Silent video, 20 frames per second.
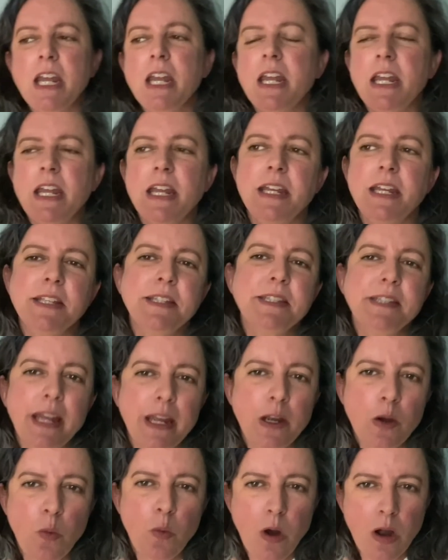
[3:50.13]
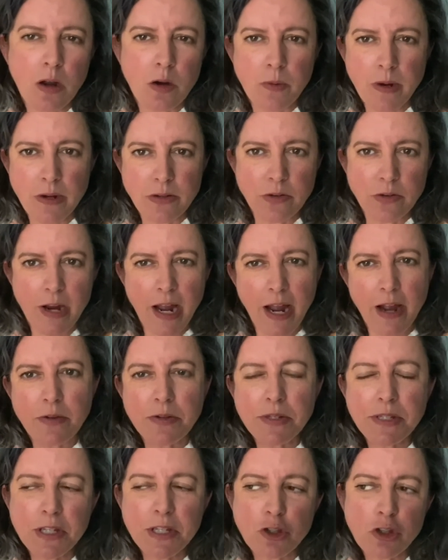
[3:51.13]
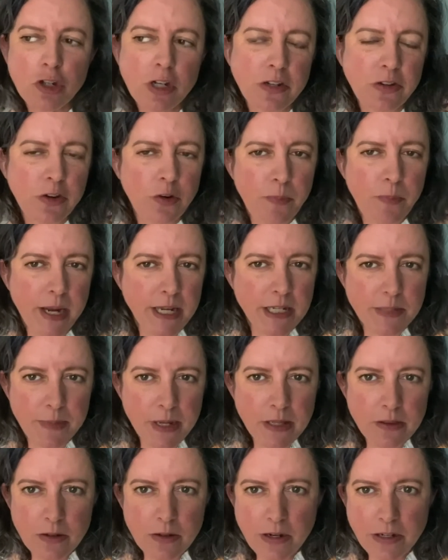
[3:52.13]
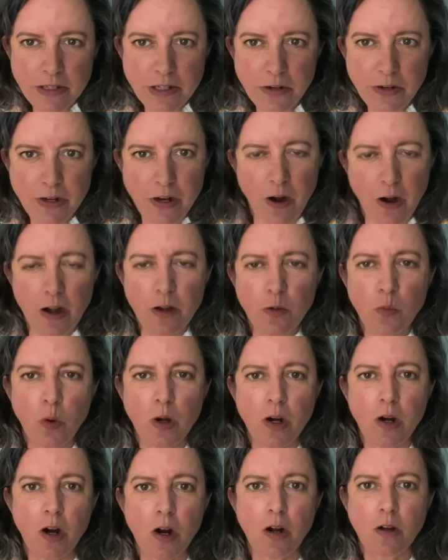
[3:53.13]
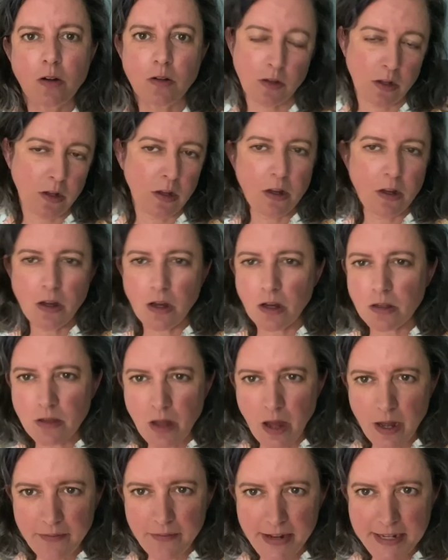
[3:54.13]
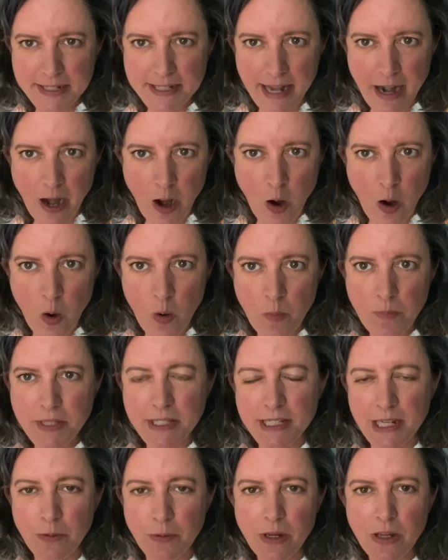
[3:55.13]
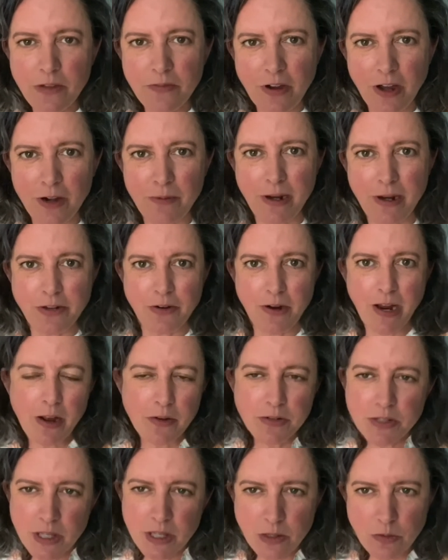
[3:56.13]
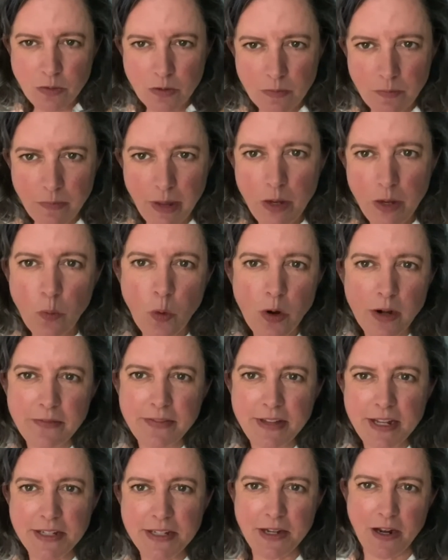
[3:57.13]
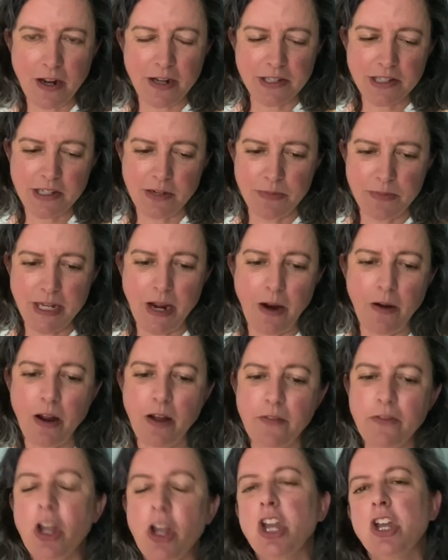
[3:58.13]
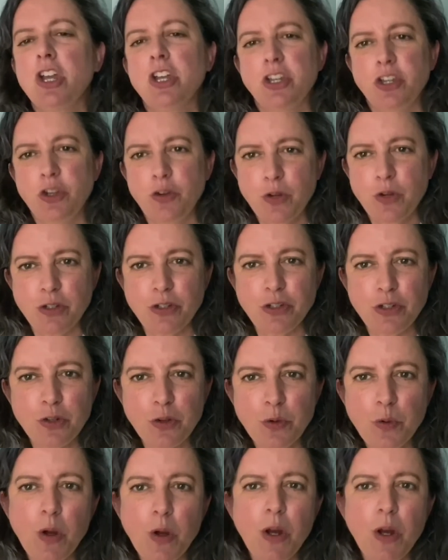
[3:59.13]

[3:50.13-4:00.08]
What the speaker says: is take a walk around your house, look in your basement, look in your yard. We're all, a lot of us at home, see what you've got around your house that you could make one of these costumes out of. You could do